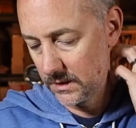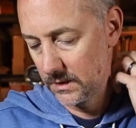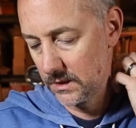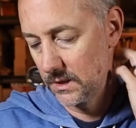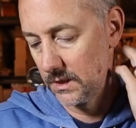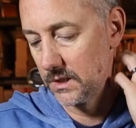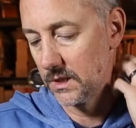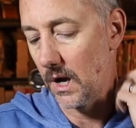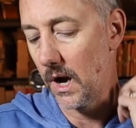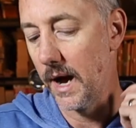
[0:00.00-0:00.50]

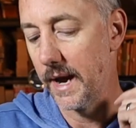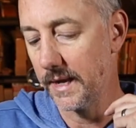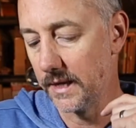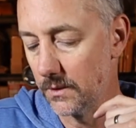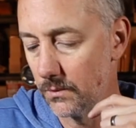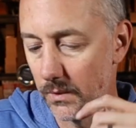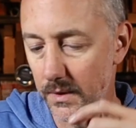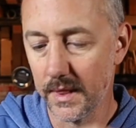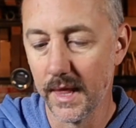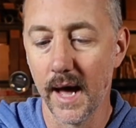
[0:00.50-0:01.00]
To tie
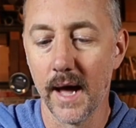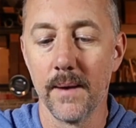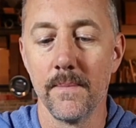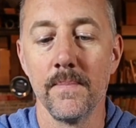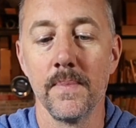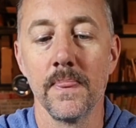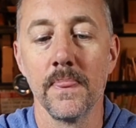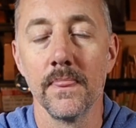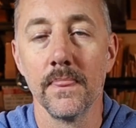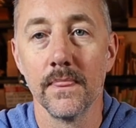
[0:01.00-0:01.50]
in with that
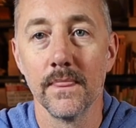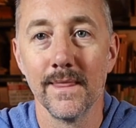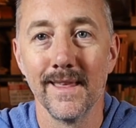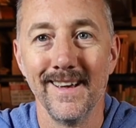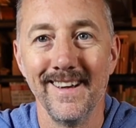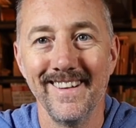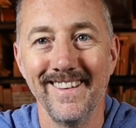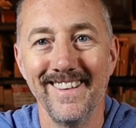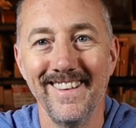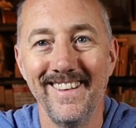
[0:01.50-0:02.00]

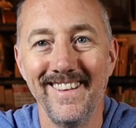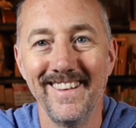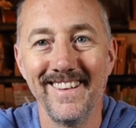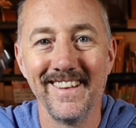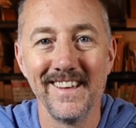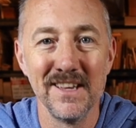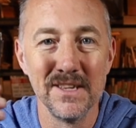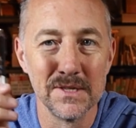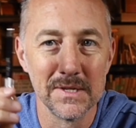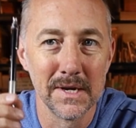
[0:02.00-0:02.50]

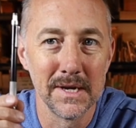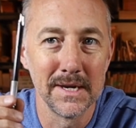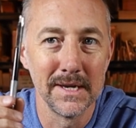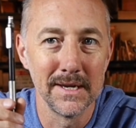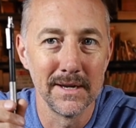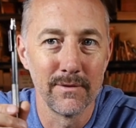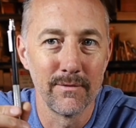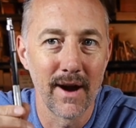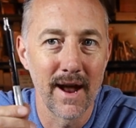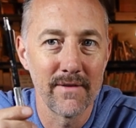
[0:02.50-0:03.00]
is
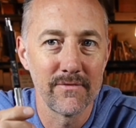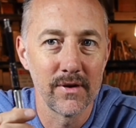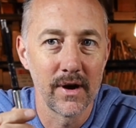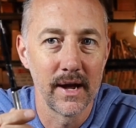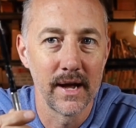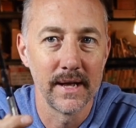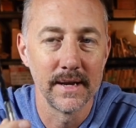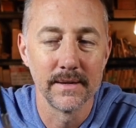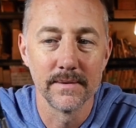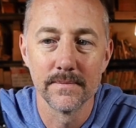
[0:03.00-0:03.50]
a
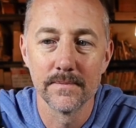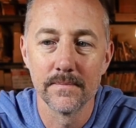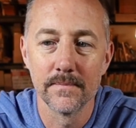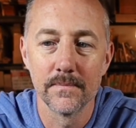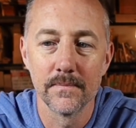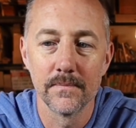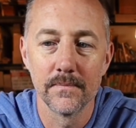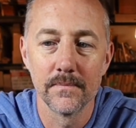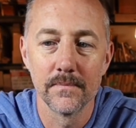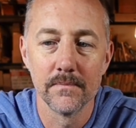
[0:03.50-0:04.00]
graphite
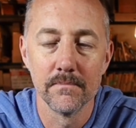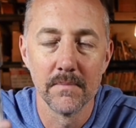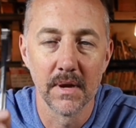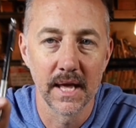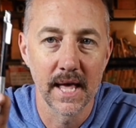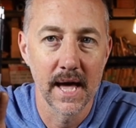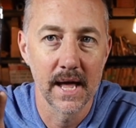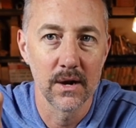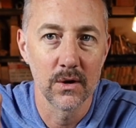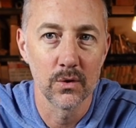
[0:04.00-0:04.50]

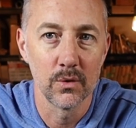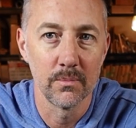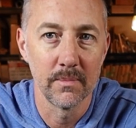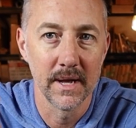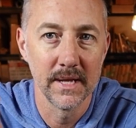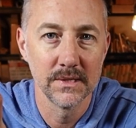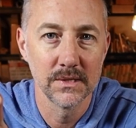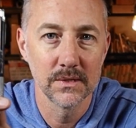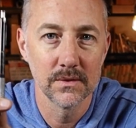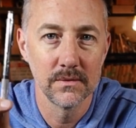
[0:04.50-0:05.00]
mechanical
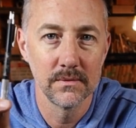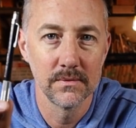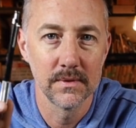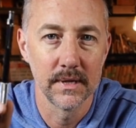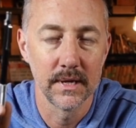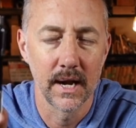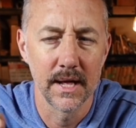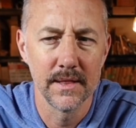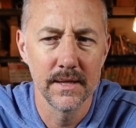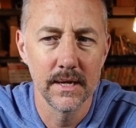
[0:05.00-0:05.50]
pencil
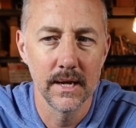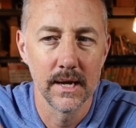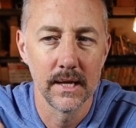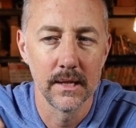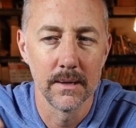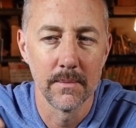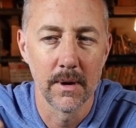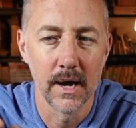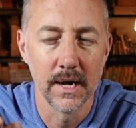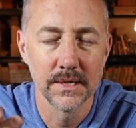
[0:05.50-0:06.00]
that I think
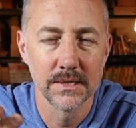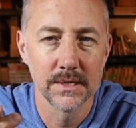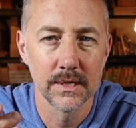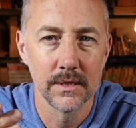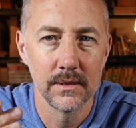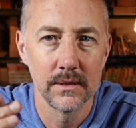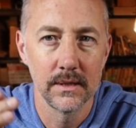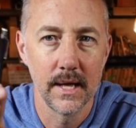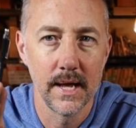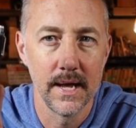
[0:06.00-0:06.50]
LMI
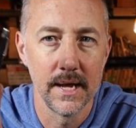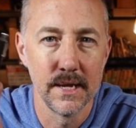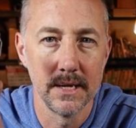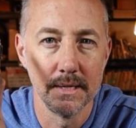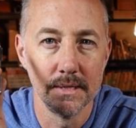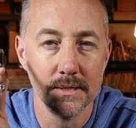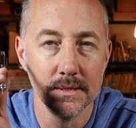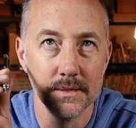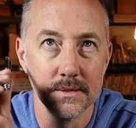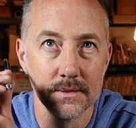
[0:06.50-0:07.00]
sell,
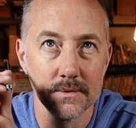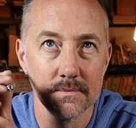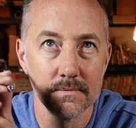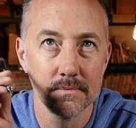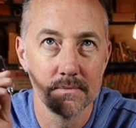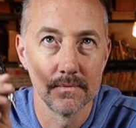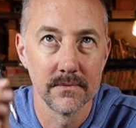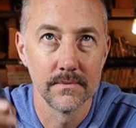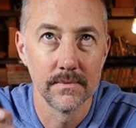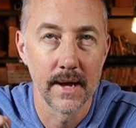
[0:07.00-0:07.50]
and
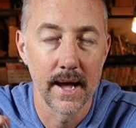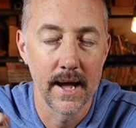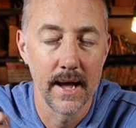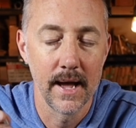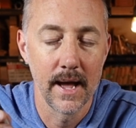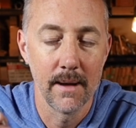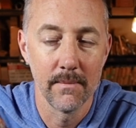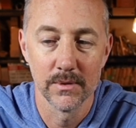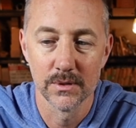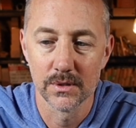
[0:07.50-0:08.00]

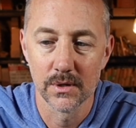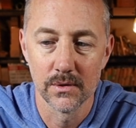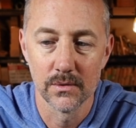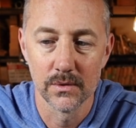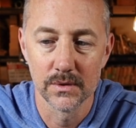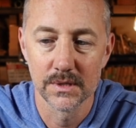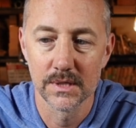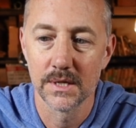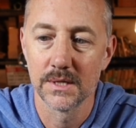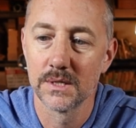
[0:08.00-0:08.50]
Amazon
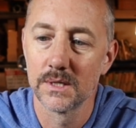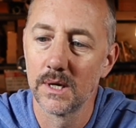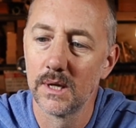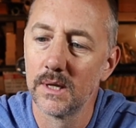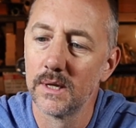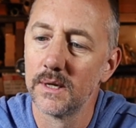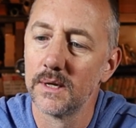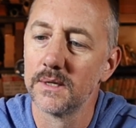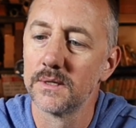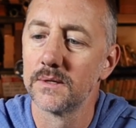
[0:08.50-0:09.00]
also
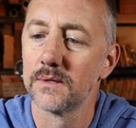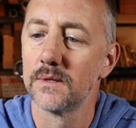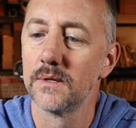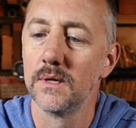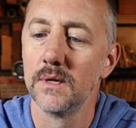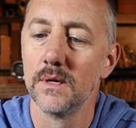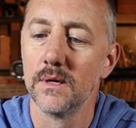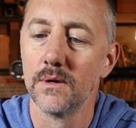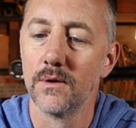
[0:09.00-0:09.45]
sell it. It's the